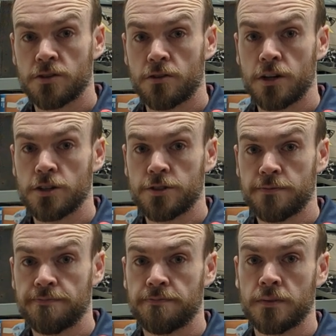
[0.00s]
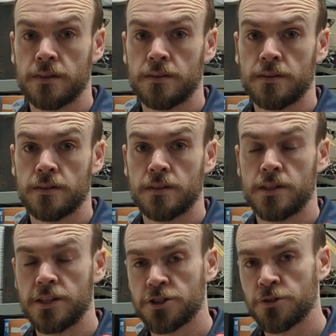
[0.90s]
RS.
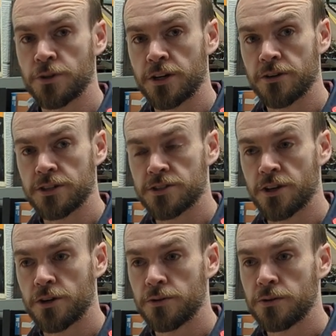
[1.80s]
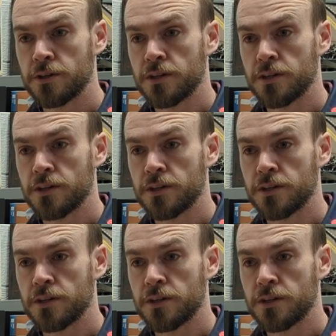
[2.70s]
The issue there is, though,